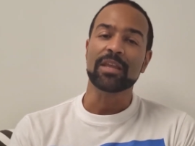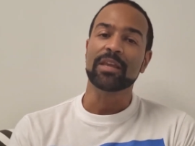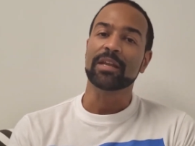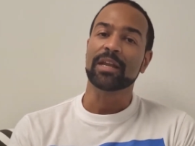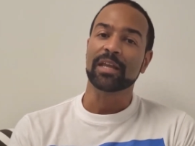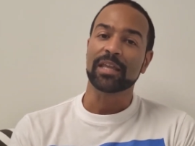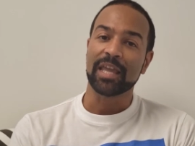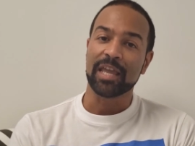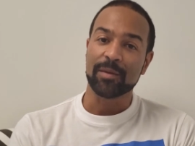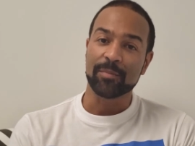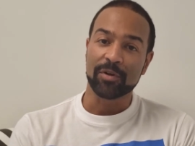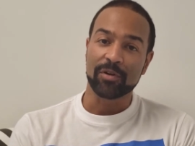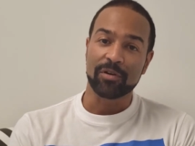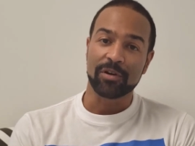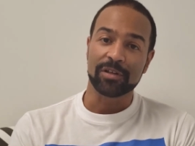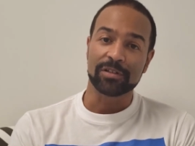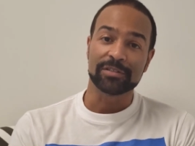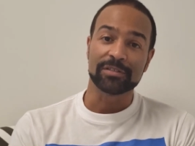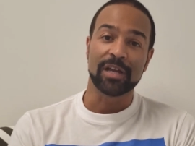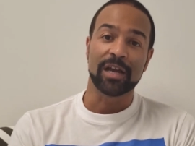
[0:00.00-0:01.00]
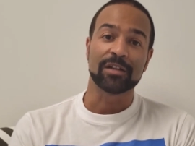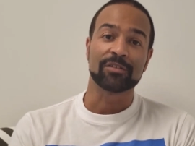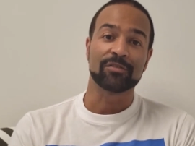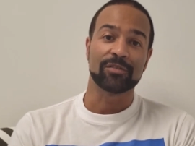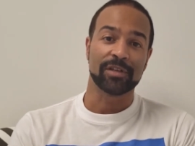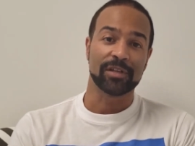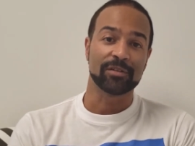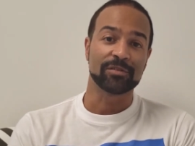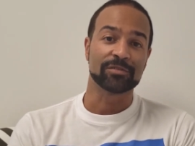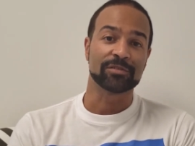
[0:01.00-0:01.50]
and I came across Dr.
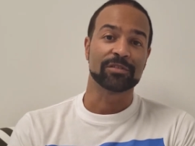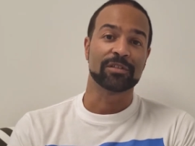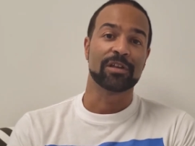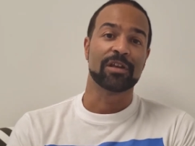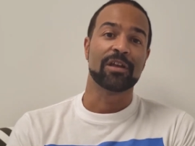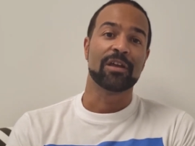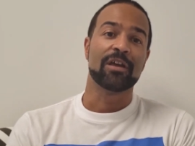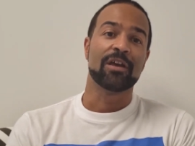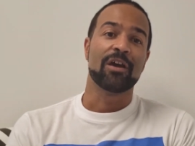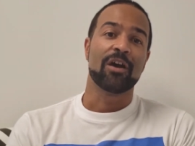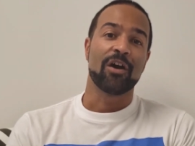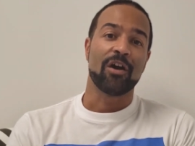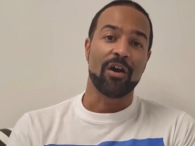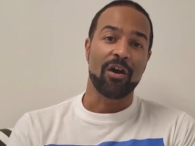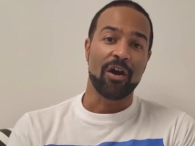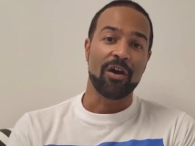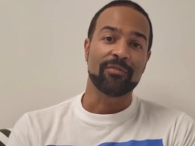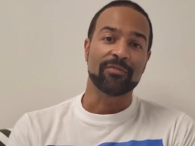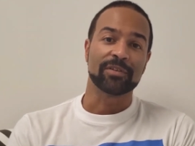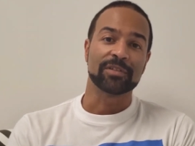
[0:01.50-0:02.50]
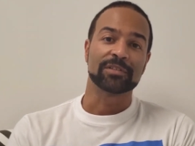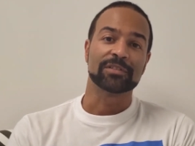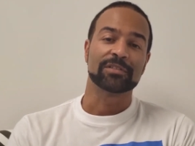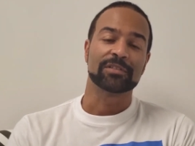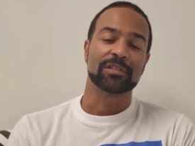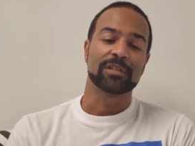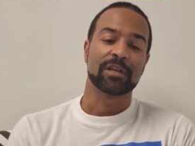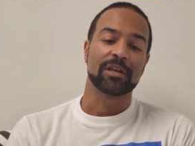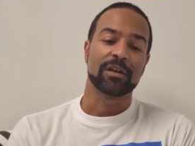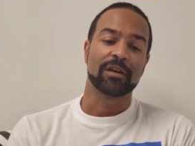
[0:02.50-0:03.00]
Nittles' office
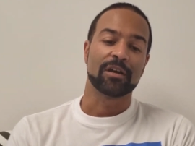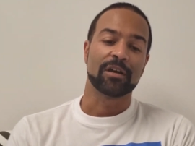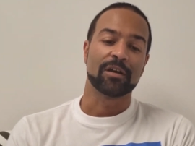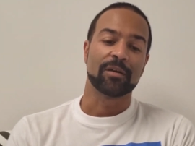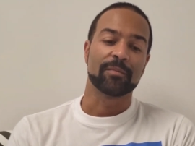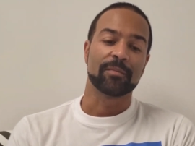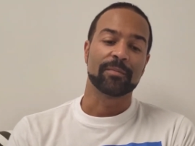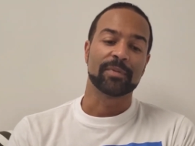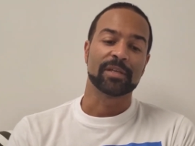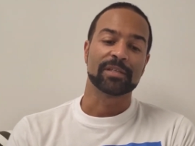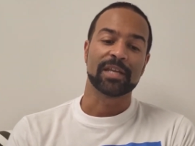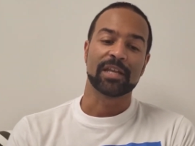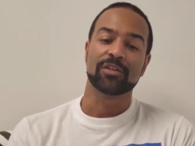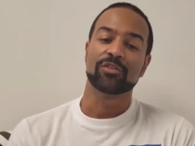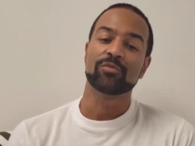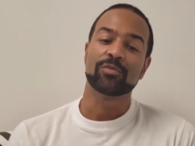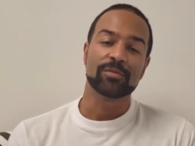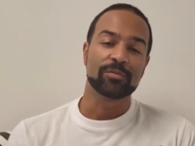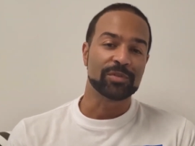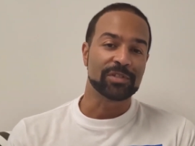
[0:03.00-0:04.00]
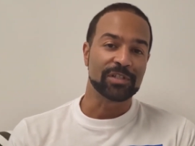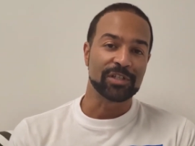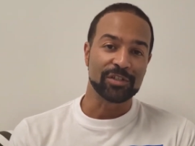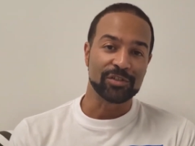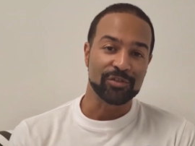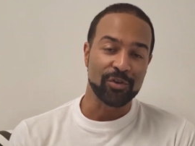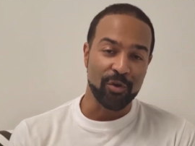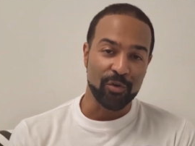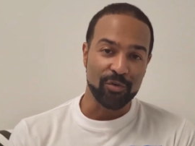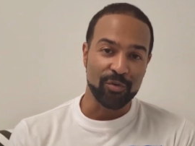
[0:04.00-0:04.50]
because um, I knew it was an
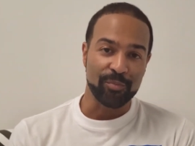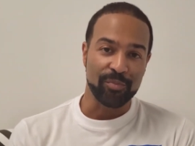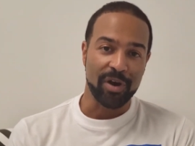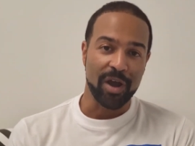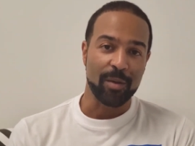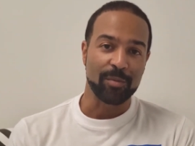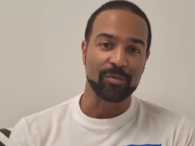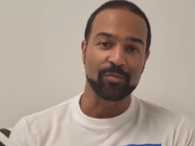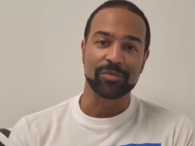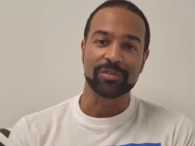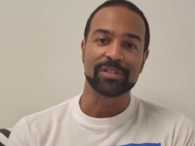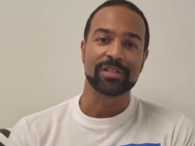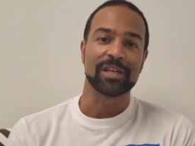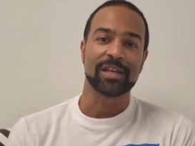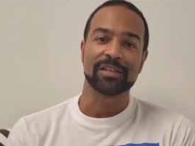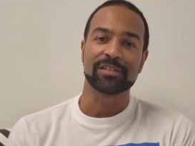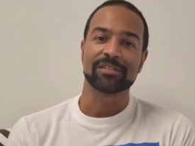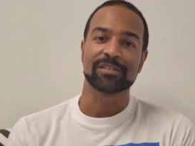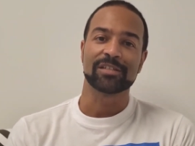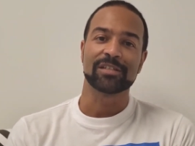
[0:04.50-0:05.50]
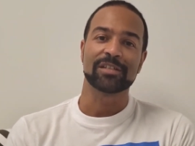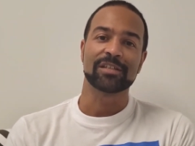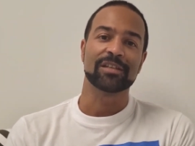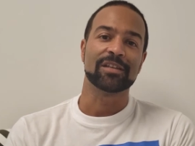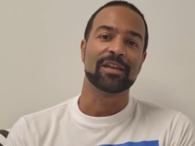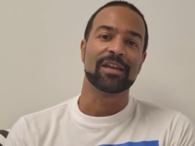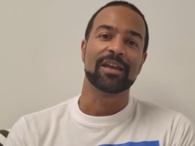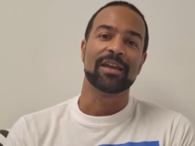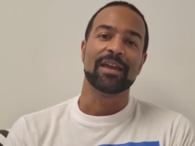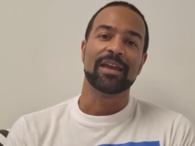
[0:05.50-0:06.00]
internal problem with
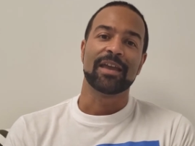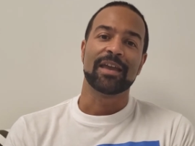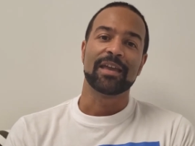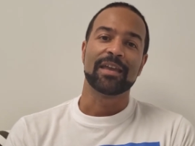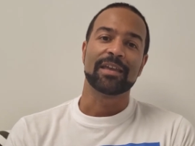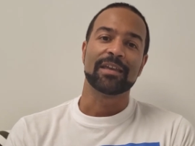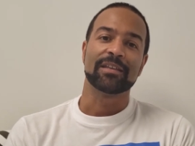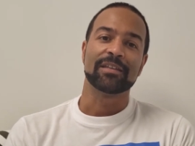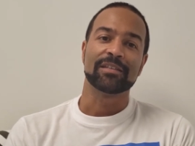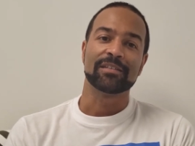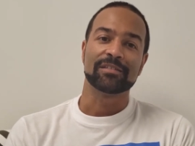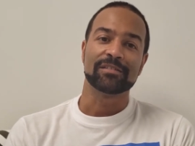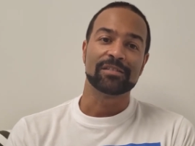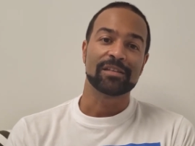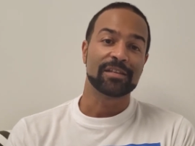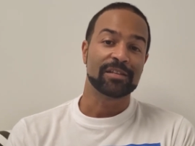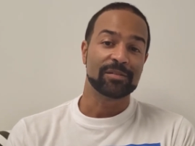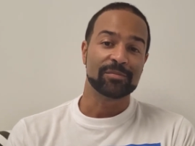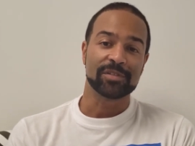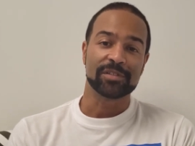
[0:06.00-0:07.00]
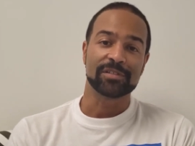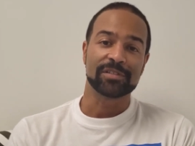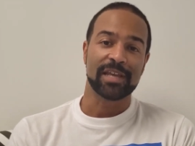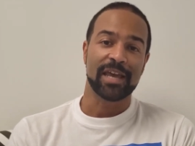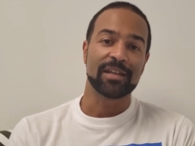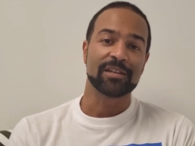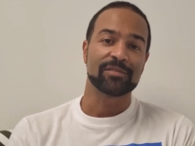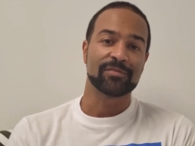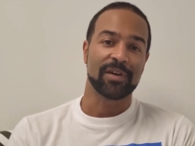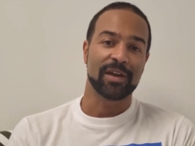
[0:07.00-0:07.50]
DHT, and he said to
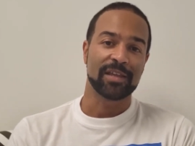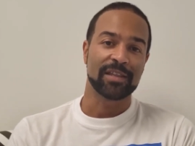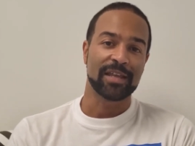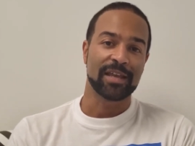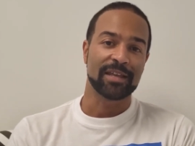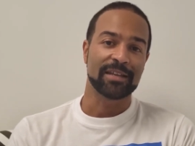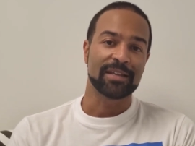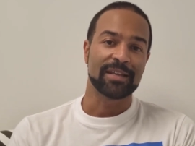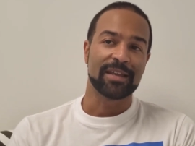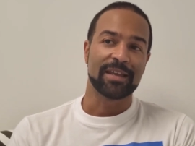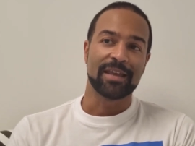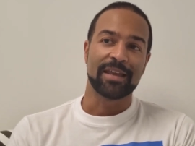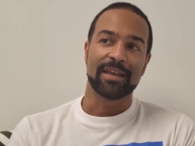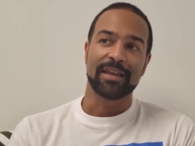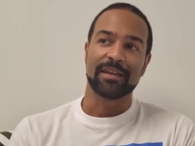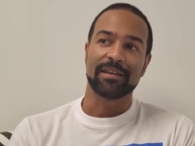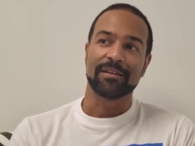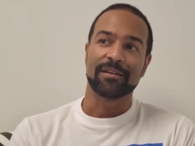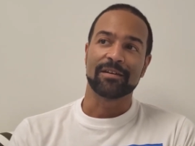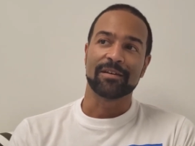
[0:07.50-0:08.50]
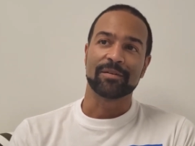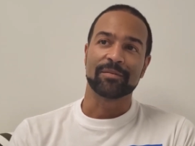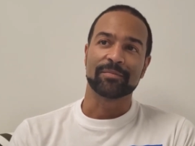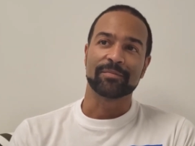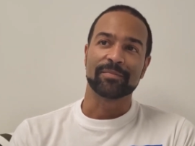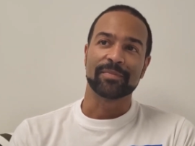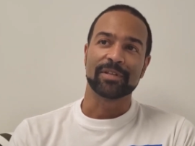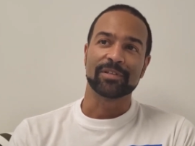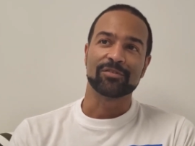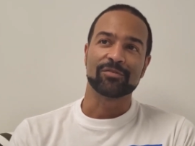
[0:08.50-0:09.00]
satisfy that.
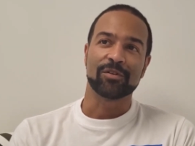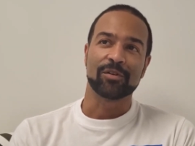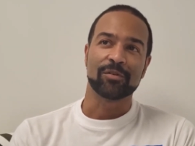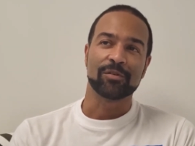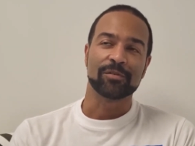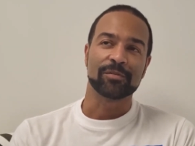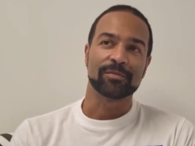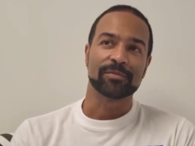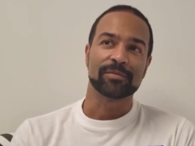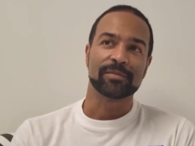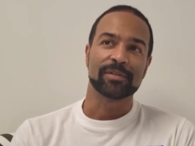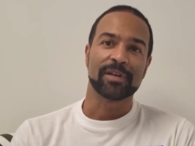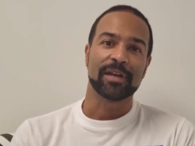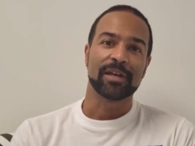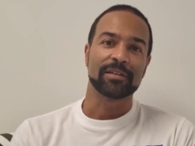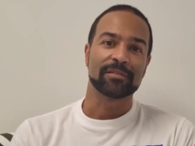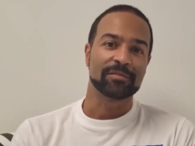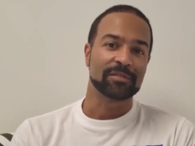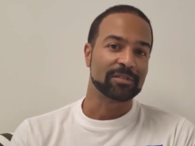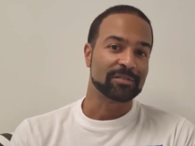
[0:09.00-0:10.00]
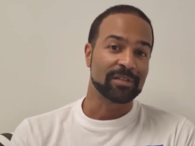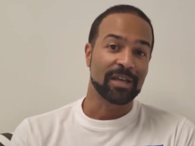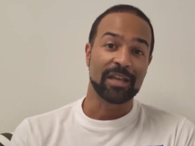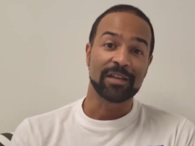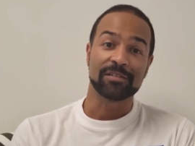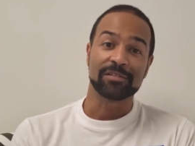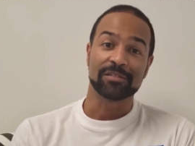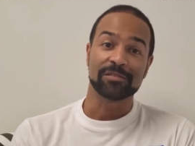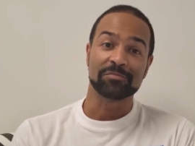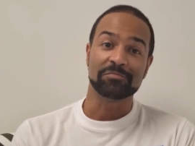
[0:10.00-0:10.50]
Um, and so I
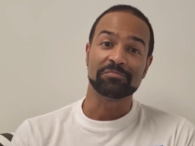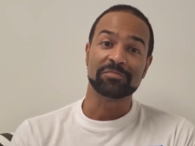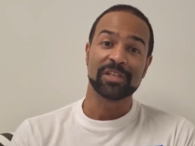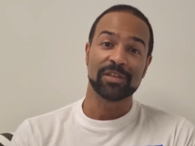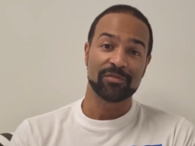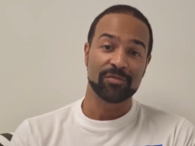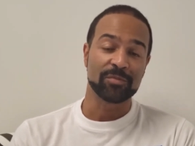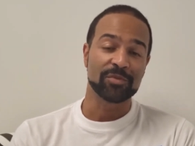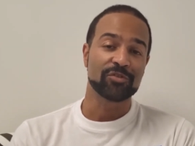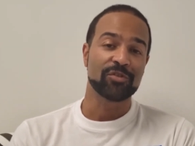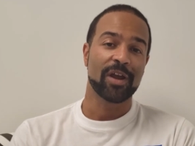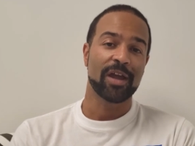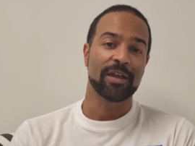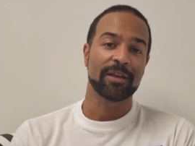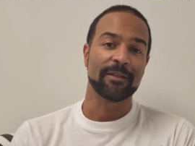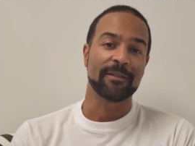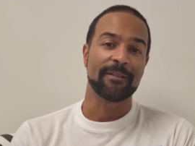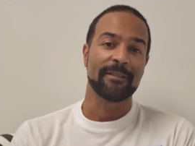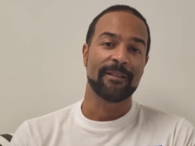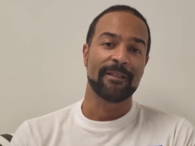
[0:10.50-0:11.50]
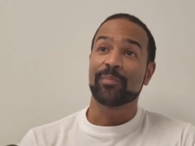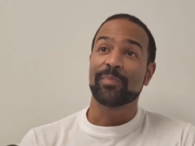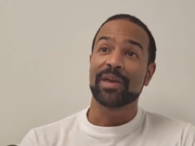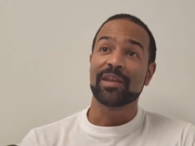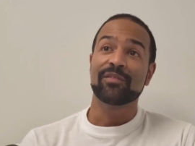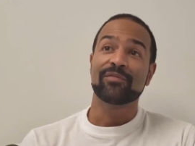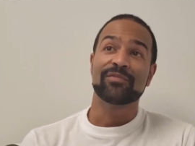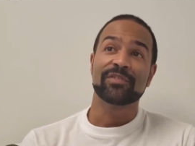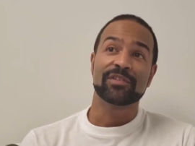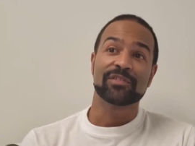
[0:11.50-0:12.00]
decided to give him a try. The
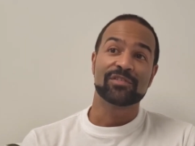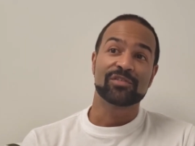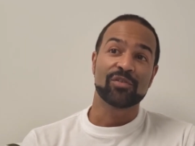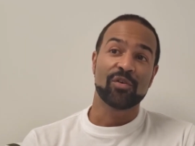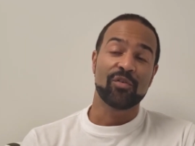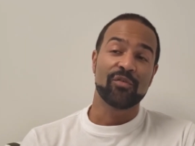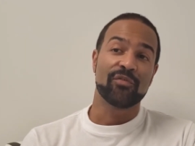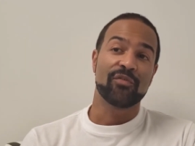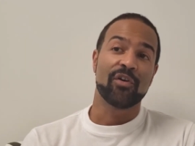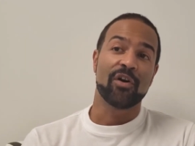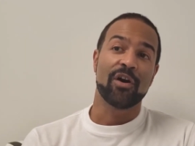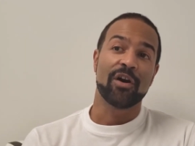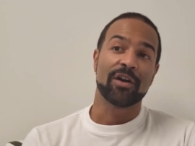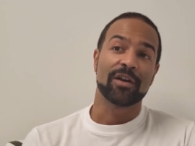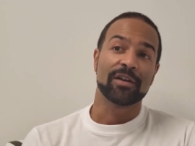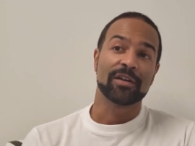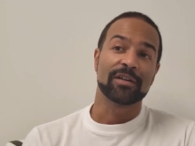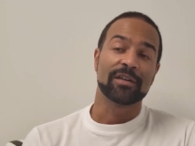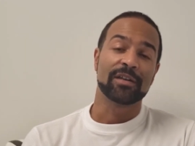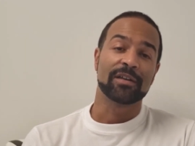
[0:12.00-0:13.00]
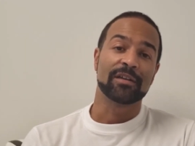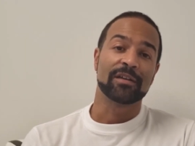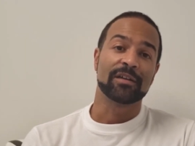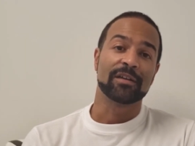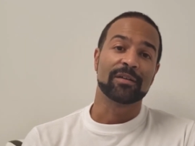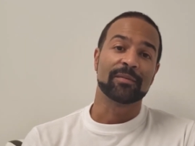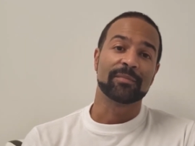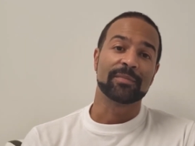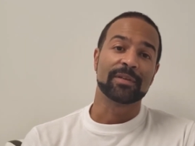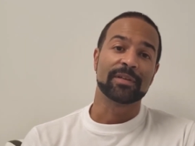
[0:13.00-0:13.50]
benefits so far
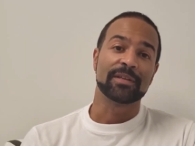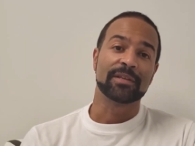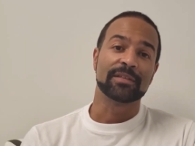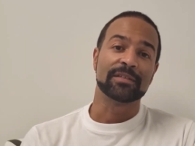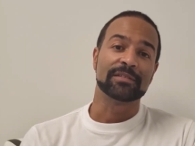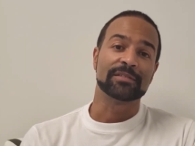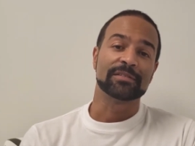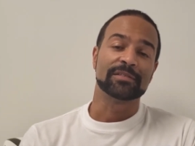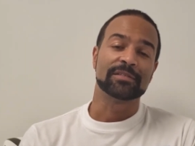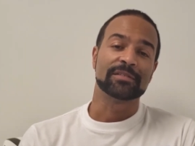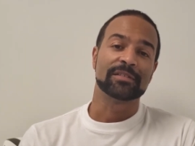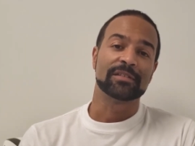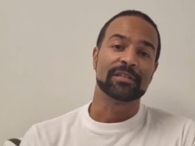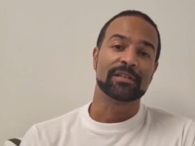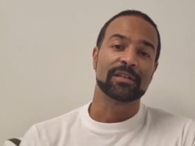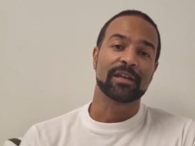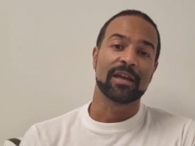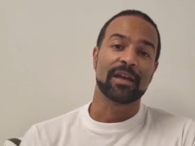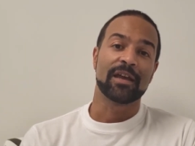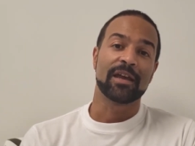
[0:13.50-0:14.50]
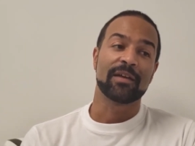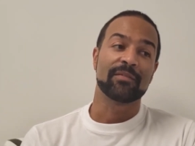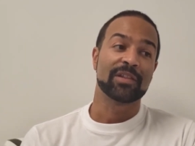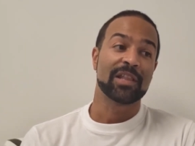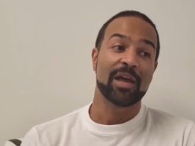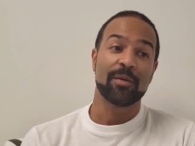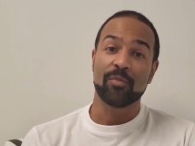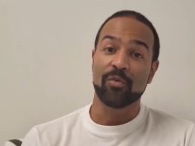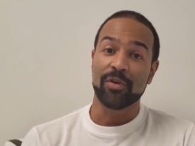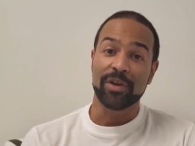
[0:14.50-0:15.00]
um, is I have a
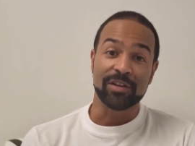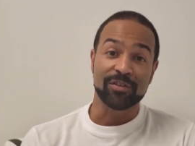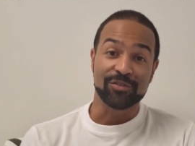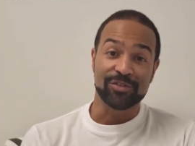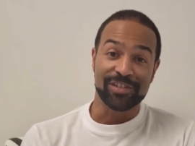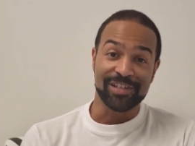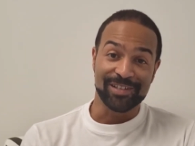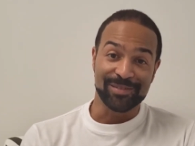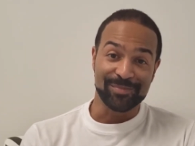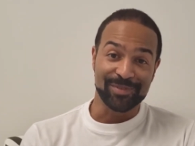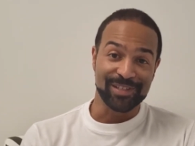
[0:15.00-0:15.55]
lot more energy,